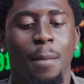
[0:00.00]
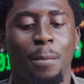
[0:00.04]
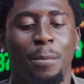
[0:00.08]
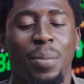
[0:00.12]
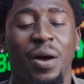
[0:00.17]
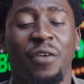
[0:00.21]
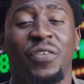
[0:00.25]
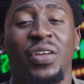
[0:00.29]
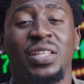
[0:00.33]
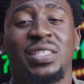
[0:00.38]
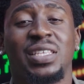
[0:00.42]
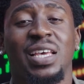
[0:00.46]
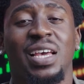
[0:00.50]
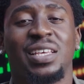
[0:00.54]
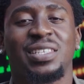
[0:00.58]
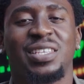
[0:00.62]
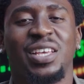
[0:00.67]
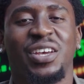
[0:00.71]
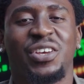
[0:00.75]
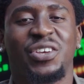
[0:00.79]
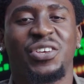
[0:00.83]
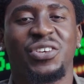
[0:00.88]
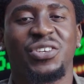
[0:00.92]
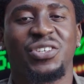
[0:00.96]
Perfect
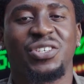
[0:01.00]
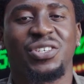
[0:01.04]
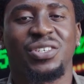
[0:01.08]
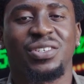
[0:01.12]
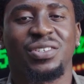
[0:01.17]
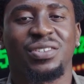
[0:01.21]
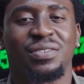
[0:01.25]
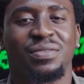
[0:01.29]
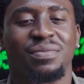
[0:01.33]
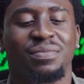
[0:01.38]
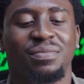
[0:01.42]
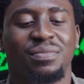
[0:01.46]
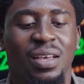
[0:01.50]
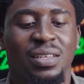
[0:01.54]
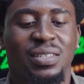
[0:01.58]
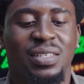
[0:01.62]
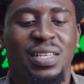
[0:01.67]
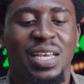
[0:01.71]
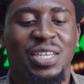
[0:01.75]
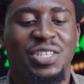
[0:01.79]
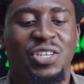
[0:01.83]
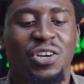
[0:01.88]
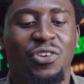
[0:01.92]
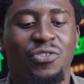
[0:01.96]
execution.
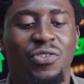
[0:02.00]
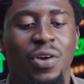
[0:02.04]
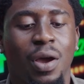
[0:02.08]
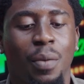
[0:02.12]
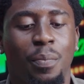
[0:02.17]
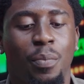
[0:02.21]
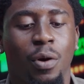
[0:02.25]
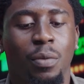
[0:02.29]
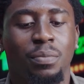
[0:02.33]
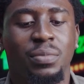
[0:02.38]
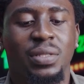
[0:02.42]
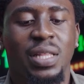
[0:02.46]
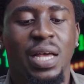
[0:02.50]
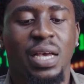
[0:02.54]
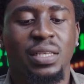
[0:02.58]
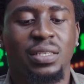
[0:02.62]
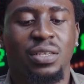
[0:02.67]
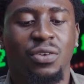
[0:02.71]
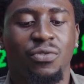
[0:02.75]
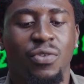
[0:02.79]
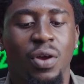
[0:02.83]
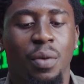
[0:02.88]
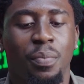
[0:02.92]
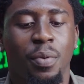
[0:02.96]
Session wrap up. That's
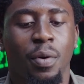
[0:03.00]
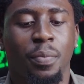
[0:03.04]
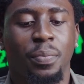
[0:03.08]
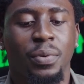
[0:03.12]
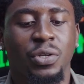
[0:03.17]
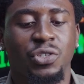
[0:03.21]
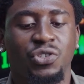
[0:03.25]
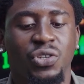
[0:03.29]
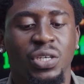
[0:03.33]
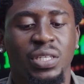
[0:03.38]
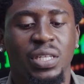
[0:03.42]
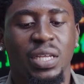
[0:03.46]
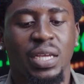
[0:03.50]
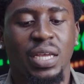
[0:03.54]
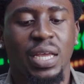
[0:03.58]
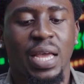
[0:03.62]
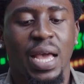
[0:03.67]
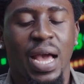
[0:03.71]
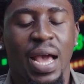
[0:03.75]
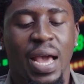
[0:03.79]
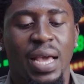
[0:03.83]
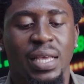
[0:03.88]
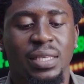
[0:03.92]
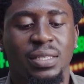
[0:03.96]
a wrap up on trading,
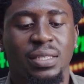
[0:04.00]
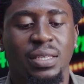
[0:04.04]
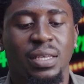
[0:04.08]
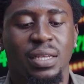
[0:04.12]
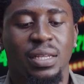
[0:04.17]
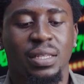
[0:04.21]
guys.